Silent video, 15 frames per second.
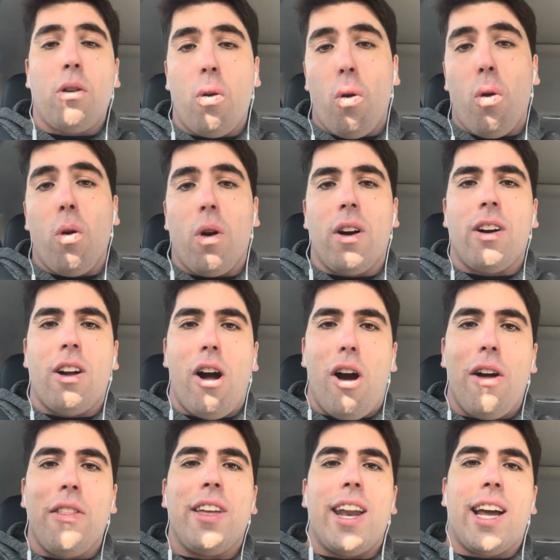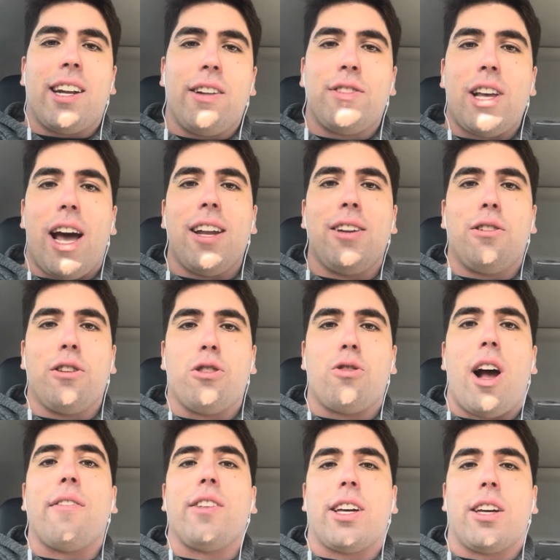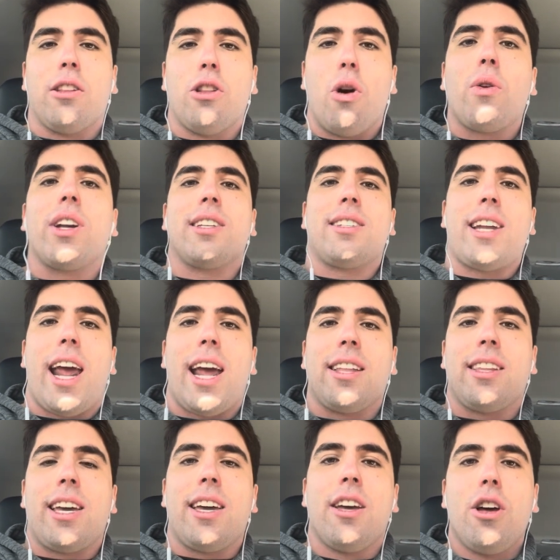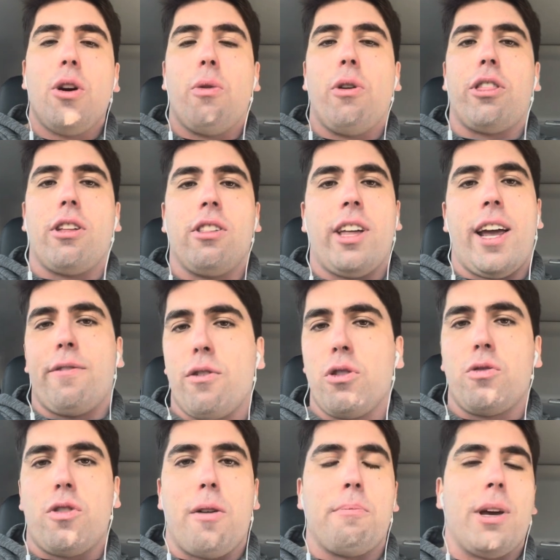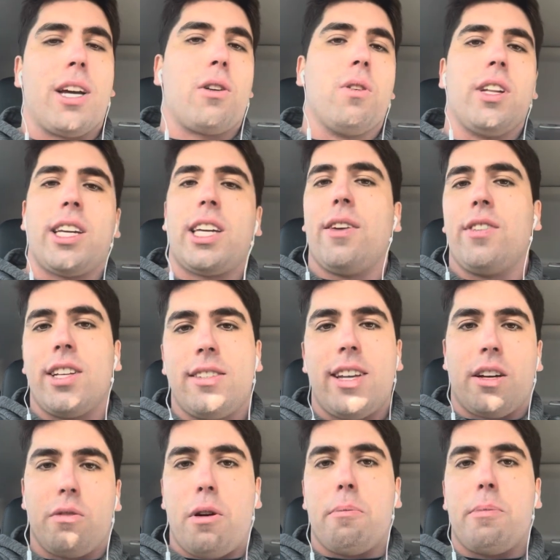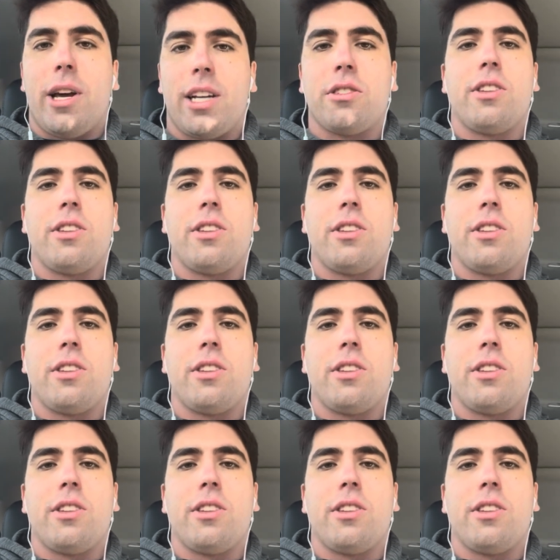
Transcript: or on the negative side, you could draft like a Logan Stanley with a late first round pick or like even a second round pick.